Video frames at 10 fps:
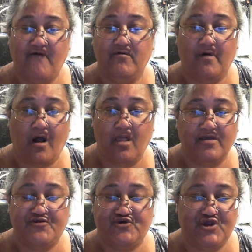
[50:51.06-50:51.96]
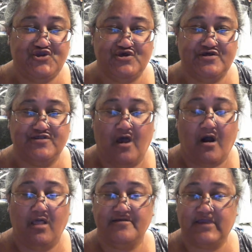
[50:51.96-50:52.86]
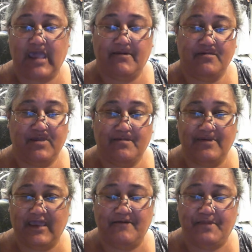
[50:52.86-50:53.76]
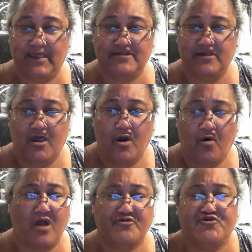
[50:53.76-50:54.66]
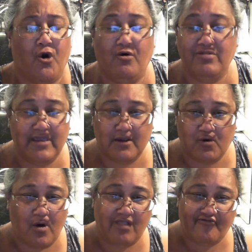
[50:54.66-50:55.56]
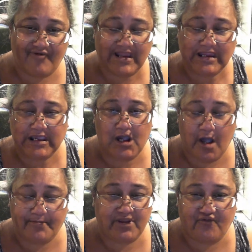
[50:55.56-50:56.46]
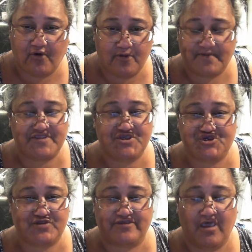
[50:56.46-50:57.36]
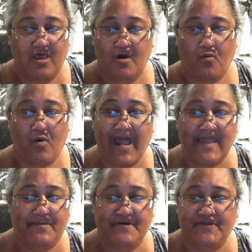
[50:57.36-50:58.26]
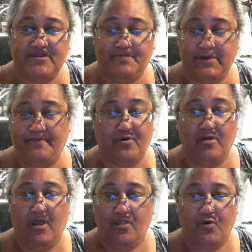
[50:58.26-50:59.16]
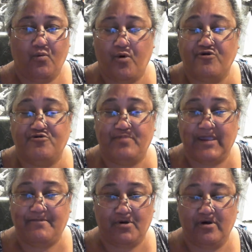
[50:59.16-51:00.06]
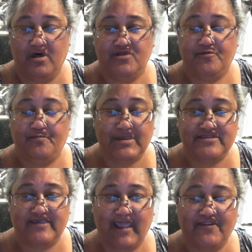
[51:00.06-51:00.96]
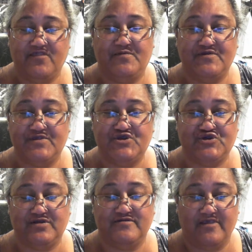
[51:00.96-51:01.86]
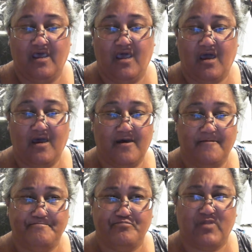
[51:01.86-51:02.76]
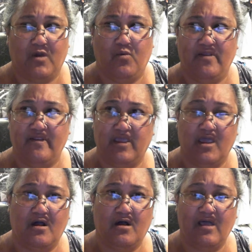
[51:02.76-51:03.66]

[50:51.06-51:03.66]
All his judges, all his cabinet people that he picked were totally unqualified and incompetent for the positions. Why he picked these people, the worst people to take these positions, when they all